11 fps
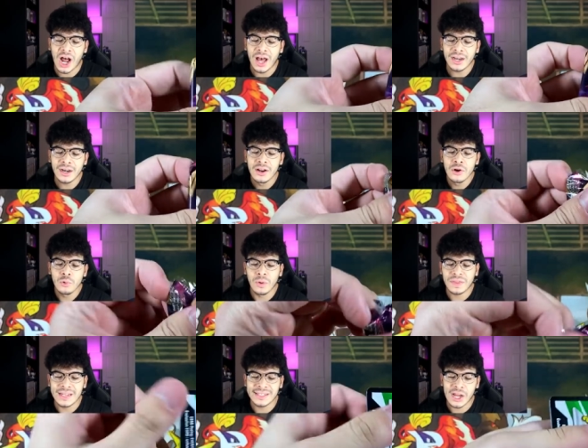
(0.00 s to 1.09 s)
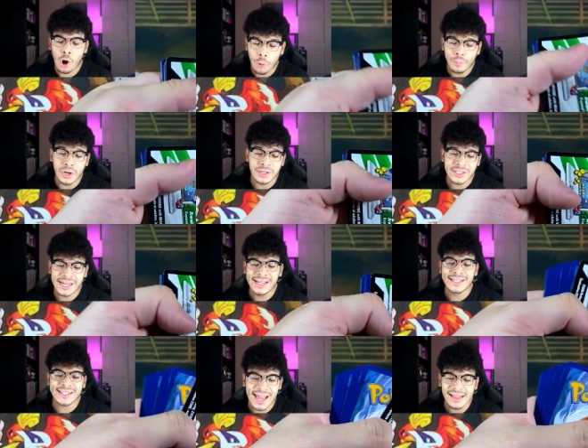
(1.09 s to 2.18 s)
done with these opener
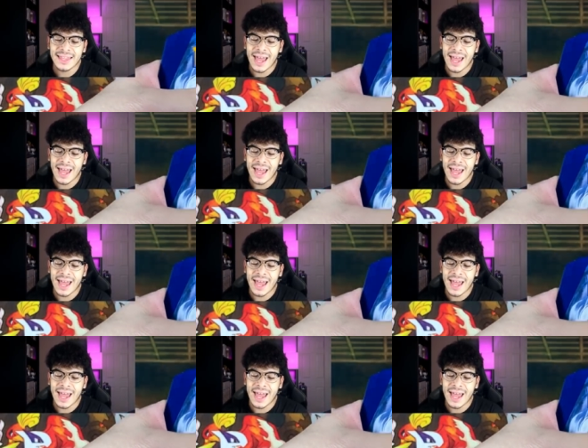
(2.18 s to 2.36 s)
tins, and